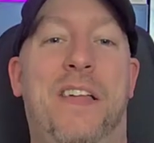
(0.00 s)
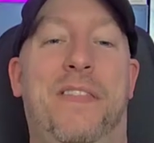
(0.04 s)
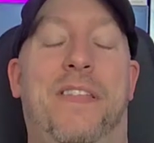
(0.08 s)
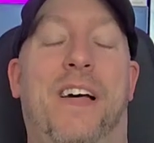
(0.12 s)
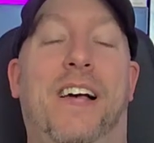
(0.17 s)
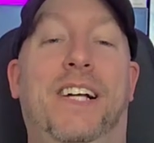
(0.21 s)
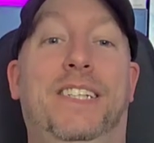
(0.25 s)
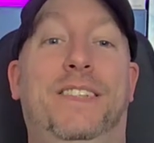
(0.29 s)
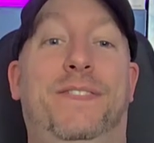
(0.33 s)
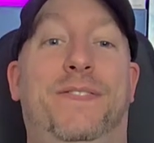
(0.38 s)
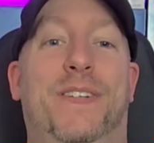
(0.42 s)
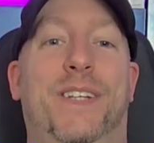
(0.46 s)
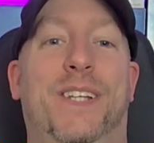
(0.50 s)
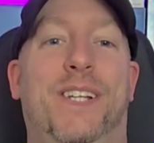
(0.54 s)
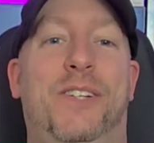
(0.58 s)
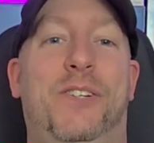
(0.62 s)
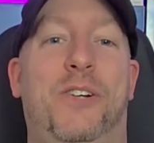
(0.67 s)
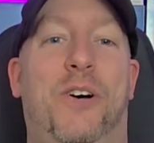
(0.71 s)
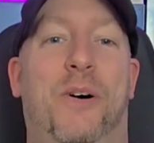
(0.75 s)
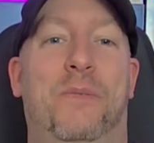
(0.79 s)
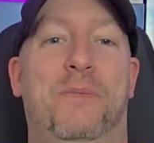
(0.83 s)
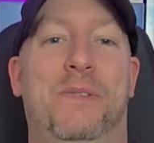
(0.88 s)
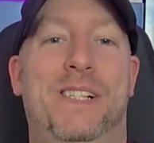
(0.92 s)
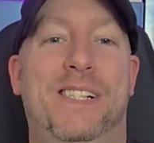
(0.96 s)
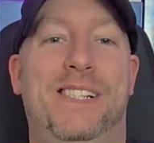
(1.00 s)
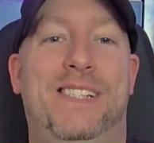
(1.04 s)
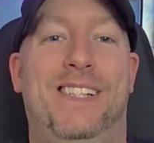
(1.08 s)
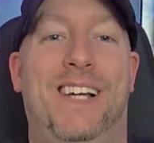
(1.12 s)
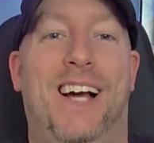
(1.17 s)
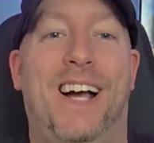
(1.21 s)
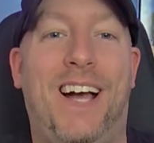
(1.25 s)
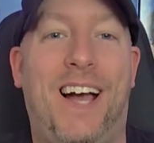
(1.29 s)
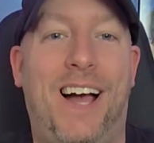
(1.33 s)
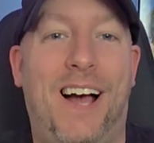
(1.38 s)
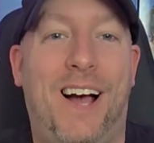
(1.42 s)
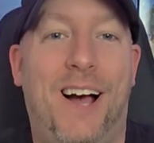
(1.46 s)
Thanks for the comment,
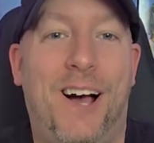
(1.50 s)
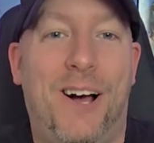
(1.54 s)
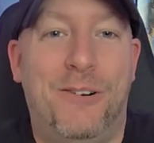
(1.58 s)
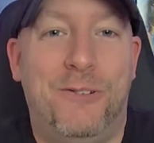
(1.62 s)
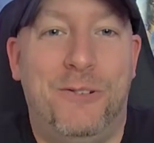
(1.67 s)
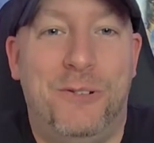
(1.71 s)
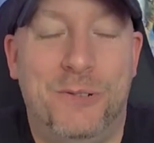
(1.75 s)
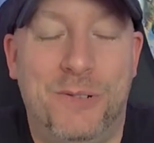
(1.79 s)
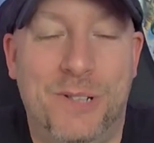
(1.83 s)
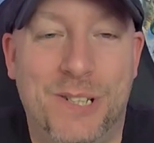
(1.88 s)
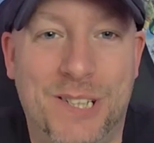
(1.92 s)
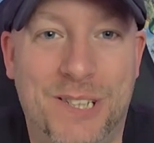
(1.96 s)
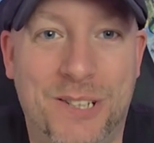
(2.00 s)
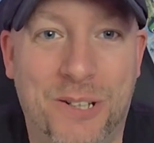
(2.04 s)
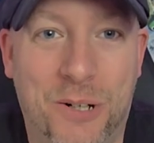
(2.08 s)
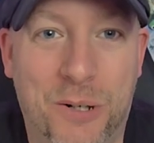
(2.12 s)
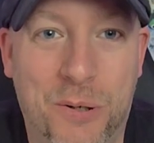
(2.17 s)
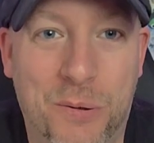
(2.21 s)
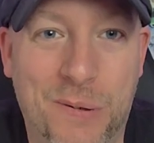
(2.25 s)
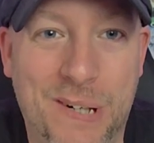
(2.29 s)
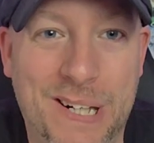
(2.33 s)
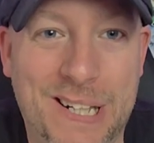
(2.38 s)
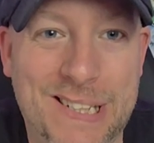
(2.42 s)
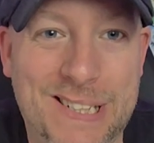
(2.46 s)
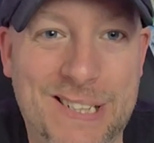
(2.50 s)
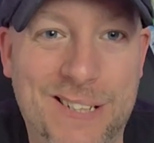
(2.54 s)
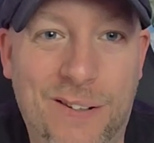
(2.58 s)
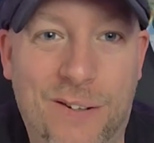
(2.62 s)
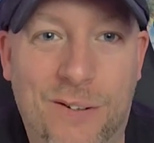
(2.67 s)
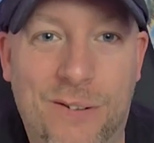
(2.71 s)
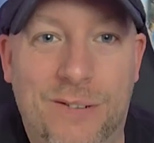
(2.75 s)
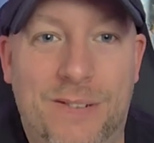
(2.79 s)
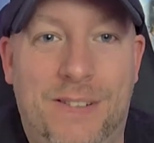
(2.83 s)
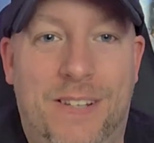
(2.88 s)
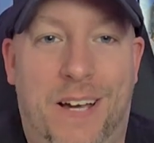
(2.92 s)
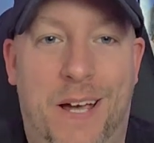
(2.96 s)
Takaharu, as always,
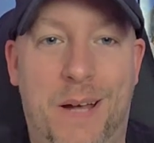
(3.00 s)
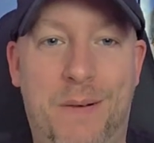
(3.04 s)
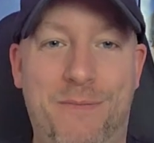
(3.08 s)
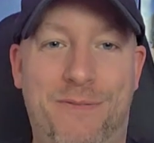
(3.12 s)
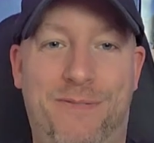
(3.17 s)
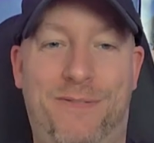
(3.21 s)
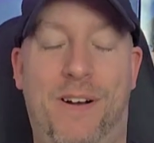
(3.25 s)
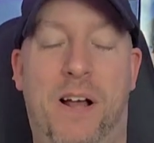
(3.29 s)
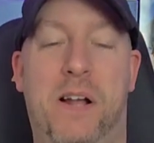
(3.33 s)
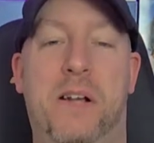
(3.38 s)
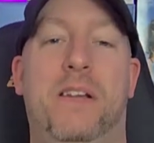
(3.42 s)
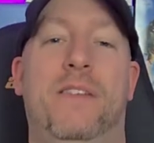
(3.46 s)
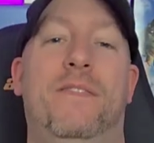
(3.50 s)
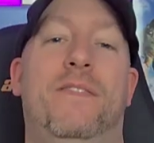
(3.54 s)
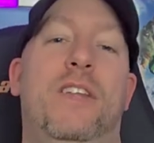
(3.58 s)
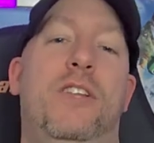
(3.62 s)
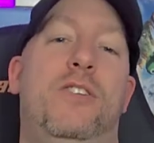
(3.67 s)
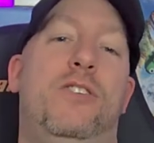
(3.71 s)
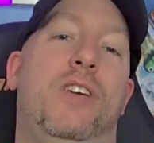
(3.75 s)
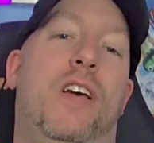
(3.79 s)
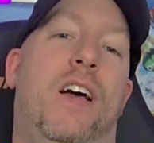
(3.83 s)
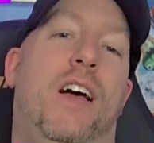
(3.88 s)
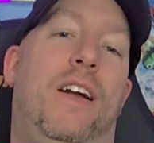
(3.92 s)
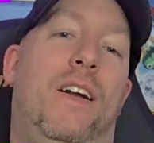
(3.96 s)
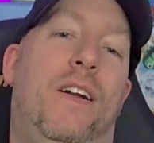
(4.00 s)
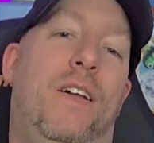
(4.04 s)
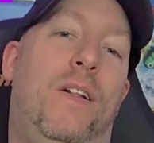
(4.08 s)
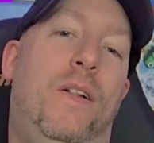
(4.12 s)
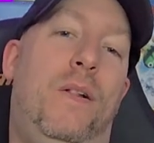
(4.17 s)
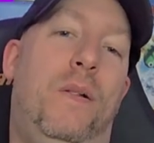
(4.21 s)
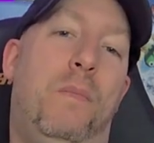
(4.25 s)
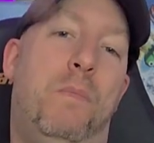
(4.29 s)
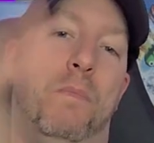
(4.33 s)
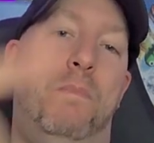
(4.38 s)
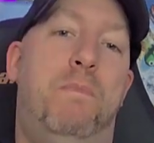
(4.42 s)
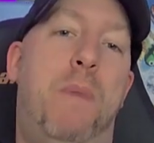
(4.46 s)
long-time friend of the
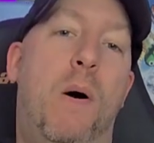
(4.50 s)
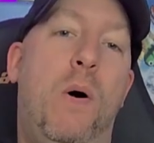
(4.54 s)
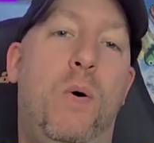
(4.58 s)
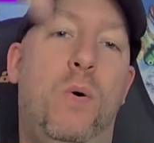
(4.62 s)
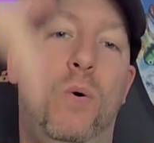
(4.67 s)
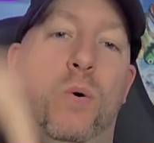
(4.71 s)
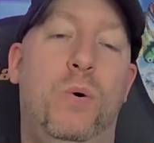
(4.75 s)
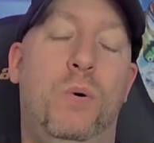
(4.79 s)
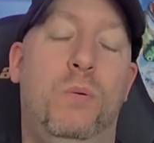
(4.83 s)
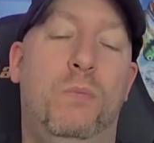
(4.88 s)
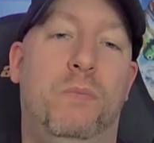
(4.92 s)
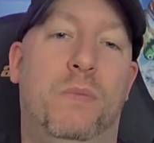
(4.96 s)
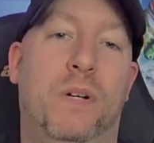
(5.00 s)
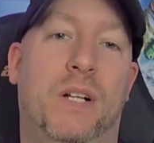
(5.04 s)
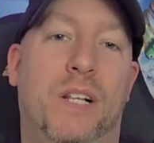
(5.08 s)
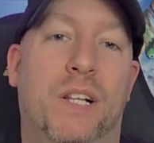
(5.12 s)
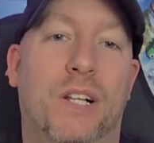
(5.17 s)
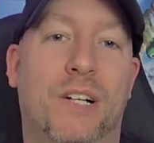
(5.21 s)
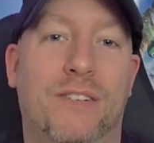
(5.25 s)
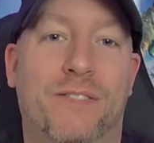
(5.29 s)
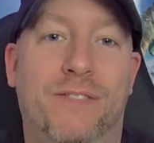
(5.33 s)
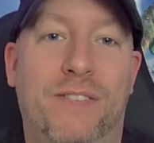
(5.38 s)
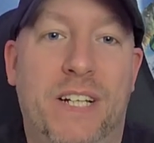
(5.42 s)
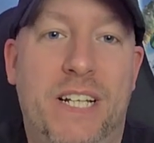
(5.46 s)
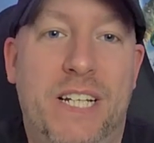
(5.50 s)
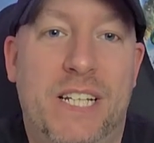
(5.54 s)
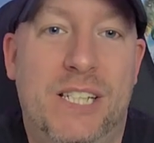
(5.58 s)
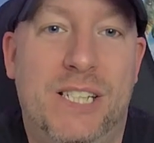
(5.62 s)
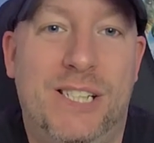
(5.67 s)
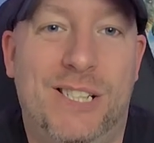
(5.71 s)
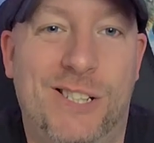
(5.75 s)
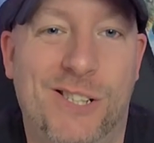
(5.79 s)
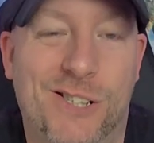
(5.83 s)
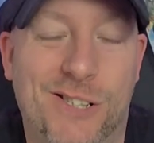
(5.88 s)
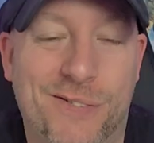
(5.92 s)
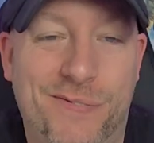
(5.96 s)
channel. Boom, lovely
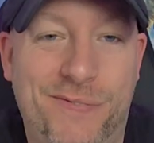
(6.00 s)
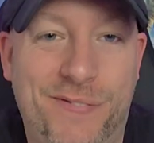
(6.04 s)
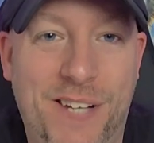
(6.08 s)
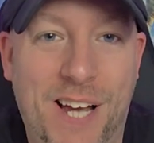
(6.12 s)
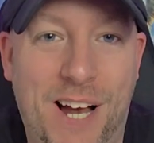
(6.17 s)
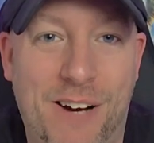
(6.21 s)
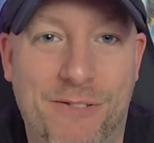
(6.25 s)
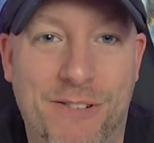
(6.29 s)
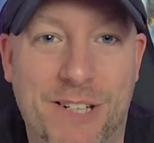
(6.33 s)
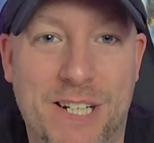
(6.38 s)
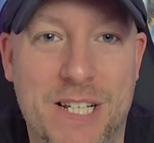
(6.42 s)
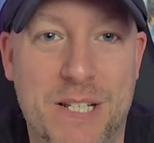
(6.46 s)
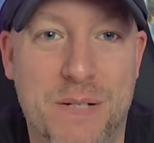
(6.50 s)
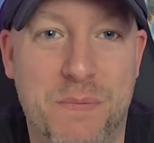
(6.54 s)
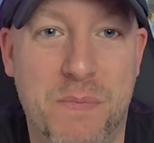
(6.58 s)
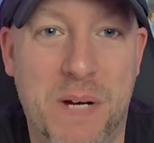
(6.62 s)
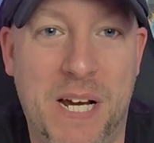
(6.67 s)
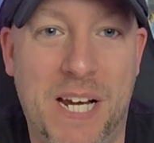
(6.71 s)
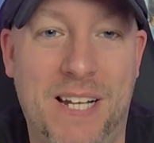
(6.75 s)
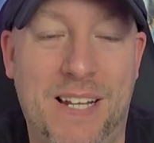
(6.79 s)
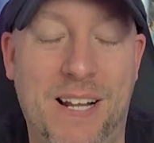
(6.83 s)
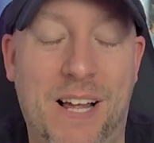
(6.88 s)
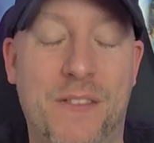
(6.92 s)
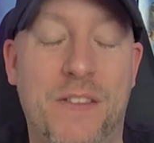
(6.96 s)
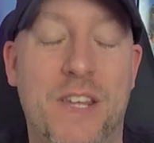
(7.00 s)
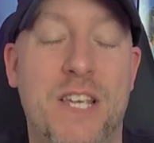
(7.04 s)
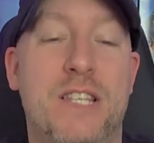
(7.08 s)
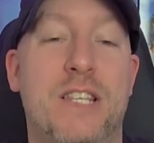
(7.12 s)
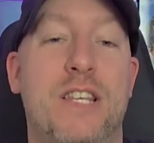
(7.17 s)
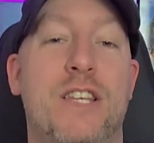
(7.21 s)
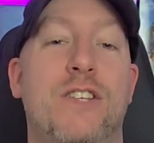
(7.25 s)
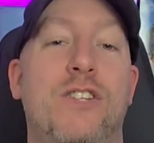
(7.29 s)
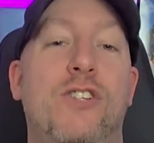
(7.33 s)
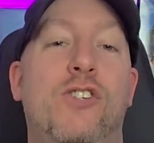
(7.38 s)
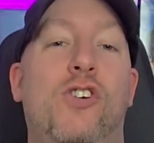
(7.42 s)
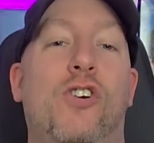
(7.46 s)
stuff. Here it is, mate.
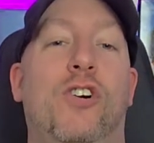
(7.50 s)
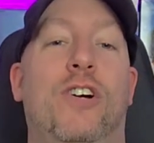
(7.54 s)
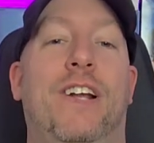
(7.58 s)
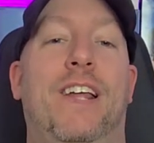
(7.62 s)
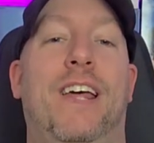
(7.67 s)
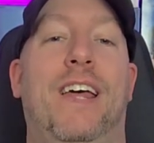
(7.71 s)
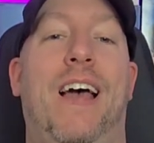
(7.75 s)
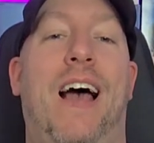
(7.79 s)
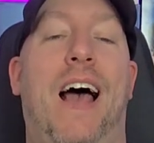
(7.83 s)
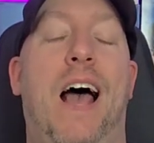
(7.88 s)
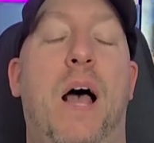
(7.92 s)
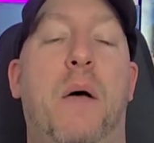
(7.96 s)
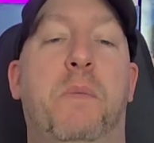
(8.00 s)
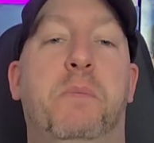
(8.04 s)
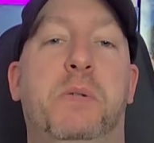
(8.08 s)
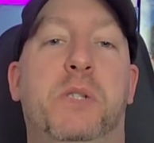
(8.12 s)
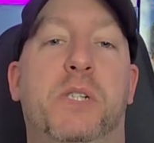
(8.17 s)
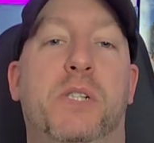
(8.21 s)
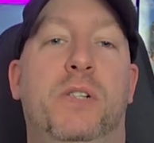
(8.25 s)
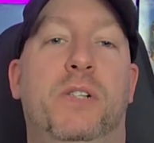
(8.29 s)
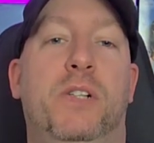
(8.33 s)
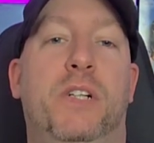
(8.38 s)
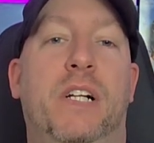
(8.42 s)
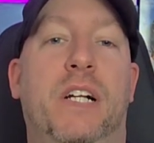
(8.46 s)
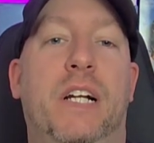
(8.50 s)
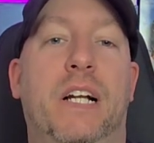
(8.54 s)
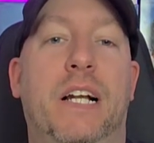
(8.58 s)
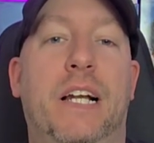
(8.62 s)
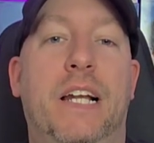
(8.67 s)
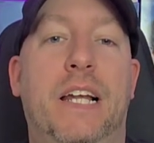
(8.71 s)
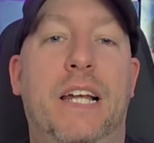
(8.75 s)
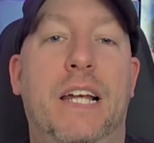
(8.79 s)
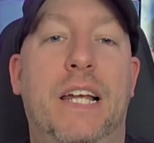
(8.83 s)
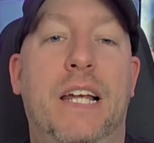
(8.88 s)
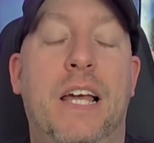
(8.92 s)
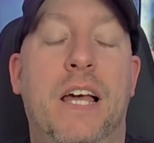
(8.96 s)
This is gonna
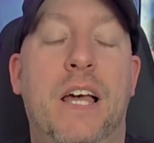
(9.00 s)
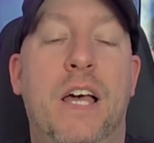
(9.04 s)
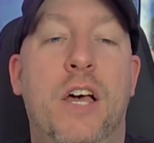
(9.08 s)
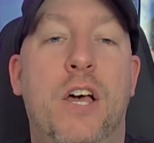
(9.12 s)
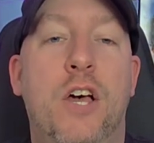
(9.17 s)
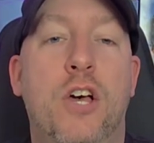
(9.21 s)
absolutely